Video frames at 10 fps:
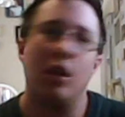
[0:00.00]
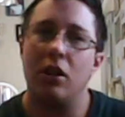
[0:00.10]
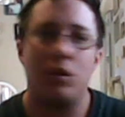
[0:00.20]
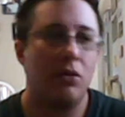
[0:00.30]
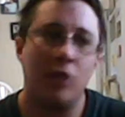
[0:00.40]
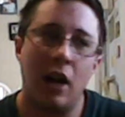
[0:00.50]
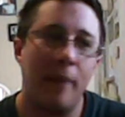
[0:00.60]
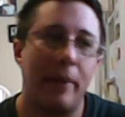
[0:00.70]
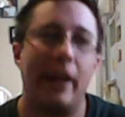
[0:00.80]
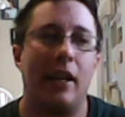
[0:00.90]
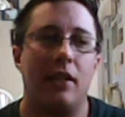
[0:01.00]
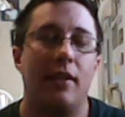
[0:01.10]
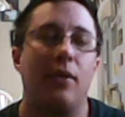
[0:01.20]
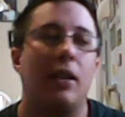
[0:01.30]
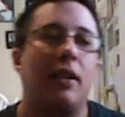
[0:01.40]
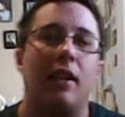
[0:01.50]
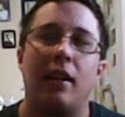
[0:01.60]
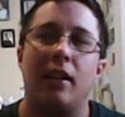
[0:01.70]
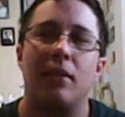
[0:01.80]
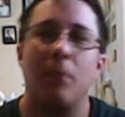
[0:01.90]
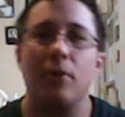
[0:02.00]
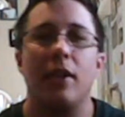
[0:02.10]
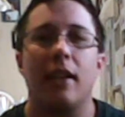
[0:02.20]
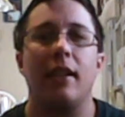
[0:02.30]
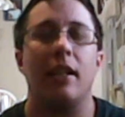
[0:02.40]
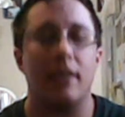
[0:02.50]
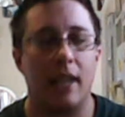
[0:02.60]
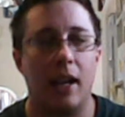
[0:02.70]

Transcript: do not buy into it. It is most likely a scam.